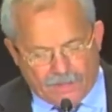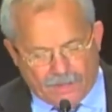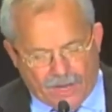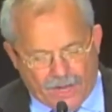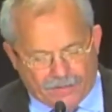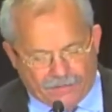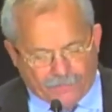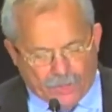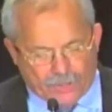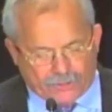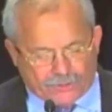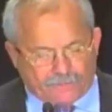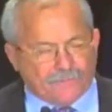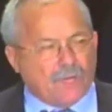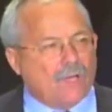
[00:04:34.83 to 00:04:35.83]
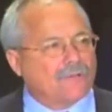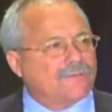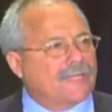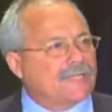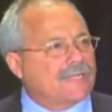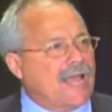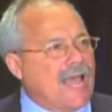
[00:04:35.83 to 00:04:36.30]
on the verge of
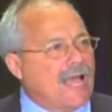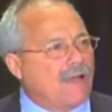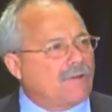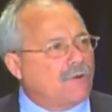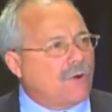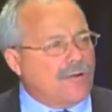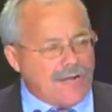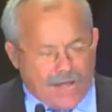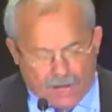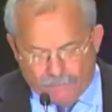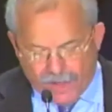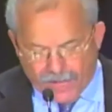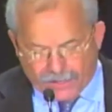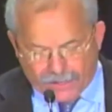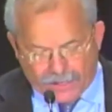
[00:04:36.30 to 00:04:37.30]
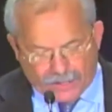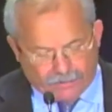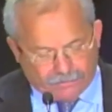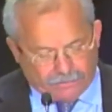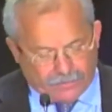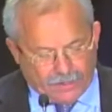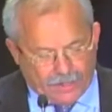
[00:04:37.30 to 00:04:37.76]
closing down, who are now
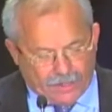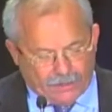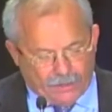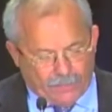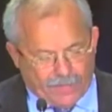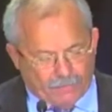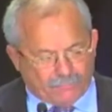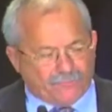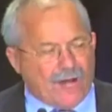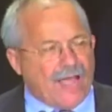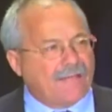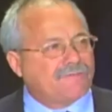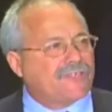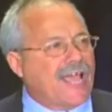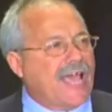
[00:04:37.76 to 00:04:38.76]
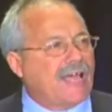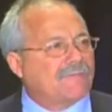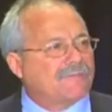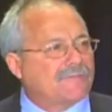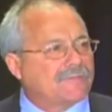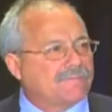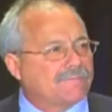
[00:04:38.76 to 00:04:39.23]
making aluminum drive
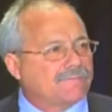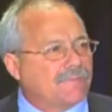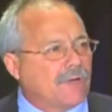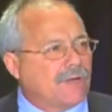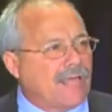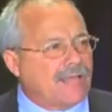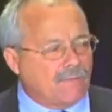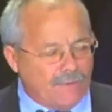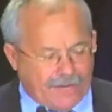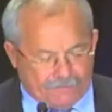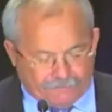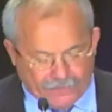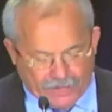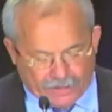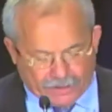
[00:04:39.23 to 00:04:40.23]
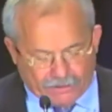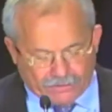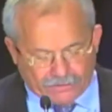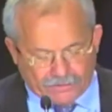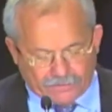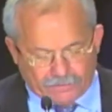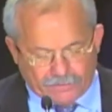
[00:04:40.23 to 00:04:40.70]
shafts for lightweight
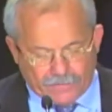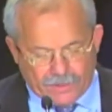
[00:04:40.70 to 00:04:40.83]
vehicles.